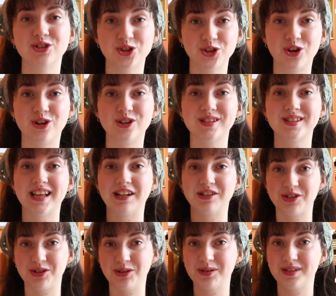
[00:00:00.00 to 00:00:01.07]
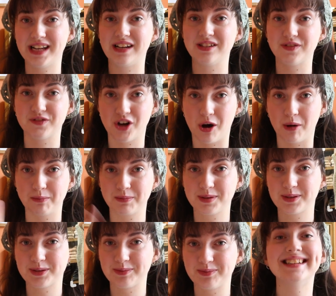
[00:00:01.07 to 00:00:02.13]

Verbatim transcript: shorts, and two styles of tops.